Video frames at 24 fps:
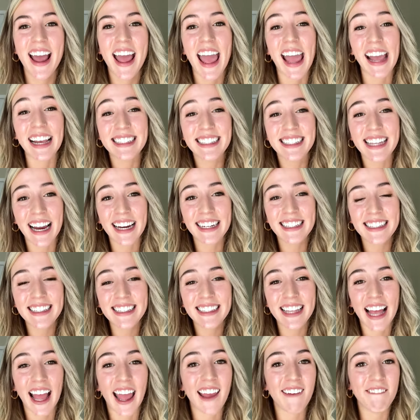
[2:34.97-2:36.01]
A
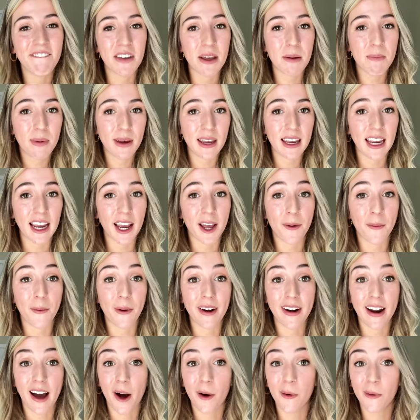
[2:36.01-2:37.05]
site-to-site VPN
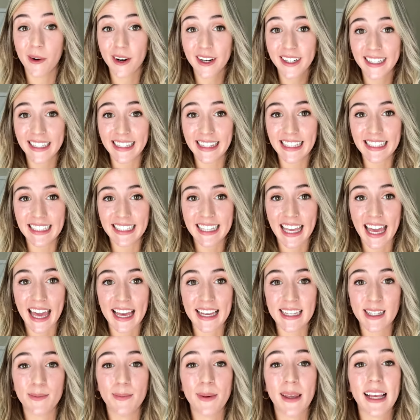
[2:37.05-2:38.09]
would not work in this
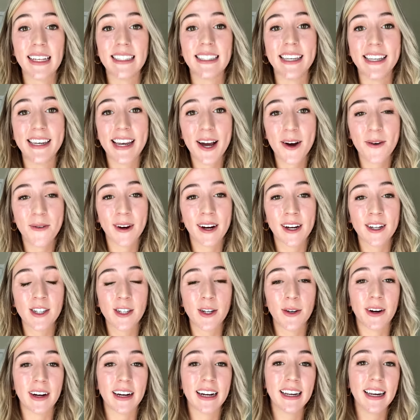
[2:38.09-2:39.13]
case because the networks
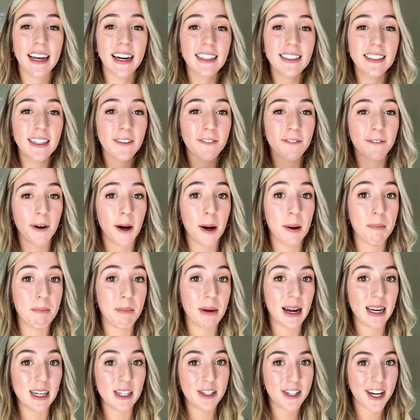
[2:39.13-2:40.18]
you are connecting from
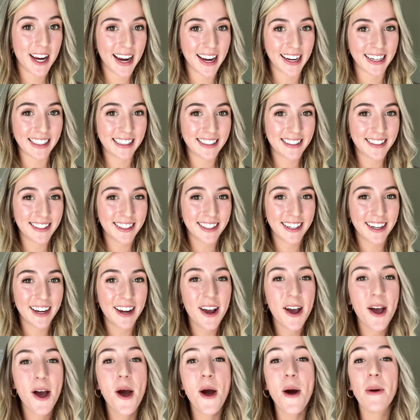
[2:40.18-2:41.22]
might change.
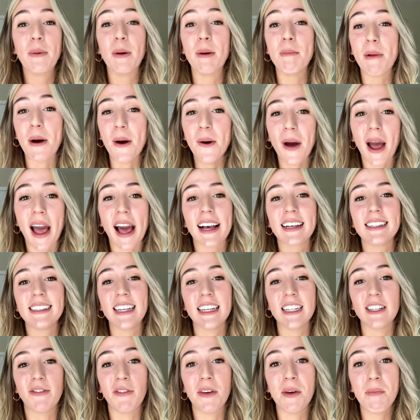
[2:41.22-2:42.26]
Remote
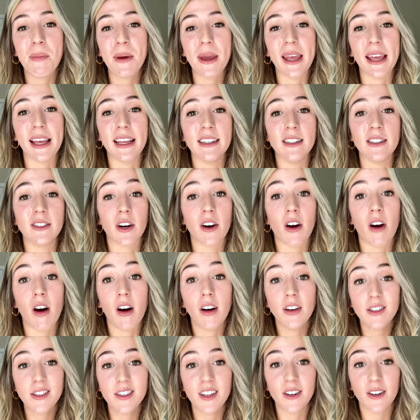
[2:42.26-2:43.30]
access VPNs are
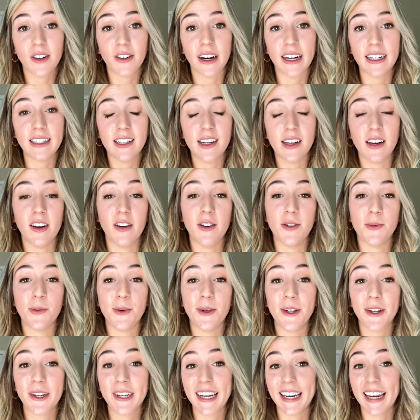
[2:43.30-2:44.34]
also great to use
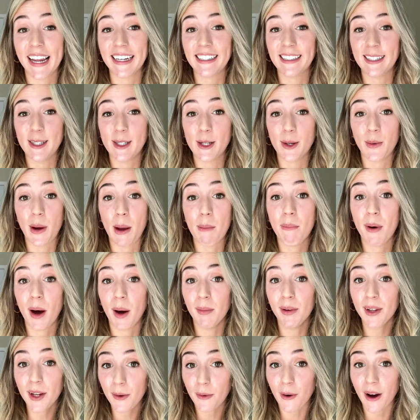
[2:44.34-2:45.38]
when you're connected to a
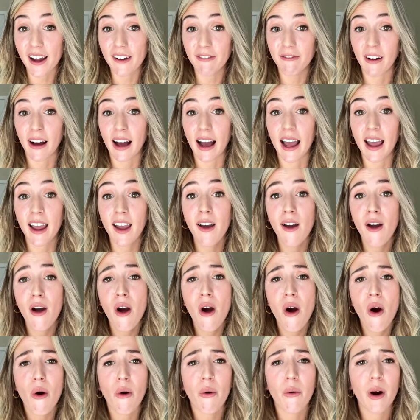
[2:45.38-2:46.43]
public Wi-Fi
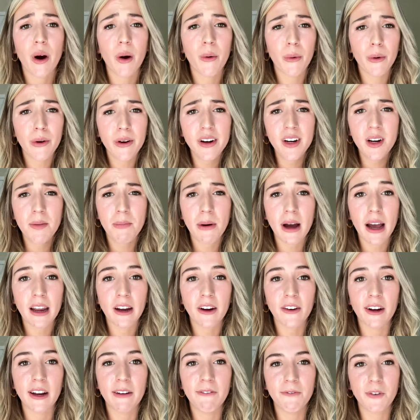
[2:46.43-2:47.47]
or are worried about
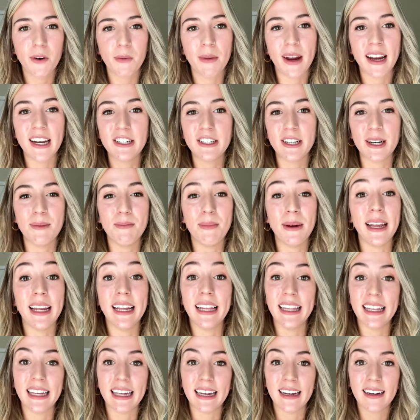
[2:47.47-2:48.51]
your information
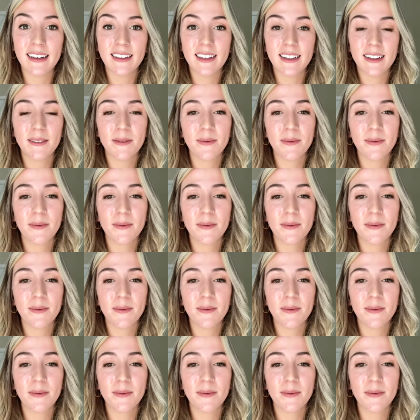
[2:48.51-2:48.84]
being leaked.